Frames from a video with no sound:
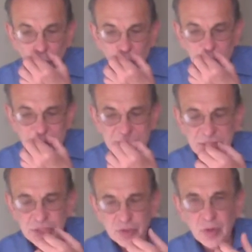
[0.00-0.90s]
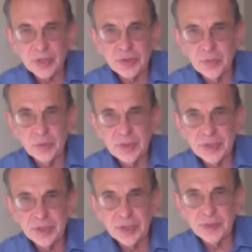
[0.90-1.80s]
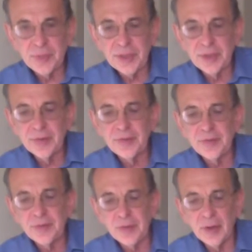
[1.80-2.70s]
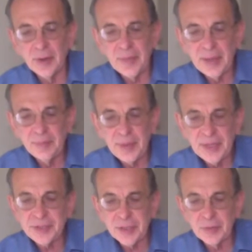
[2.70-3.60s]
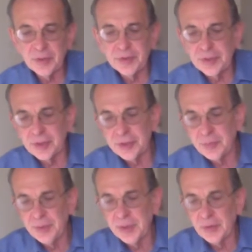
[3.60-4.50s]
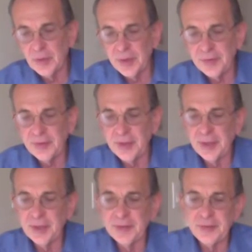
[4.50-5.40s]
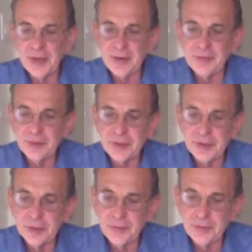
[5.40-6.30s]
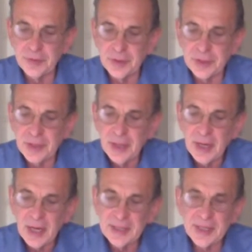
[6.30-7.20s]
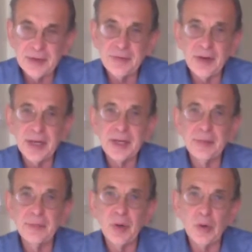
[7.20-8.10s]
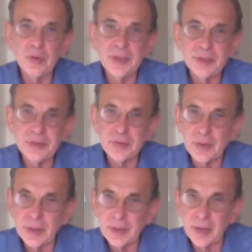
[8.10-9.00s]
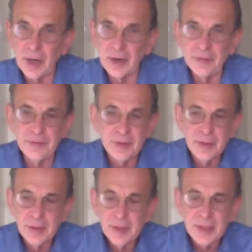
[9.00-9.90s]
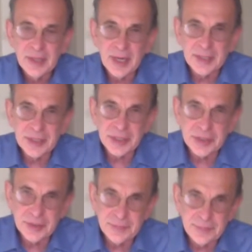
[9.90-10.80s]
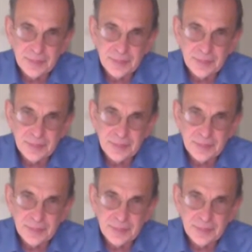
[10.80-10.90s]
This is structural research because, and basic research, because it is an effort to first identify components of cognition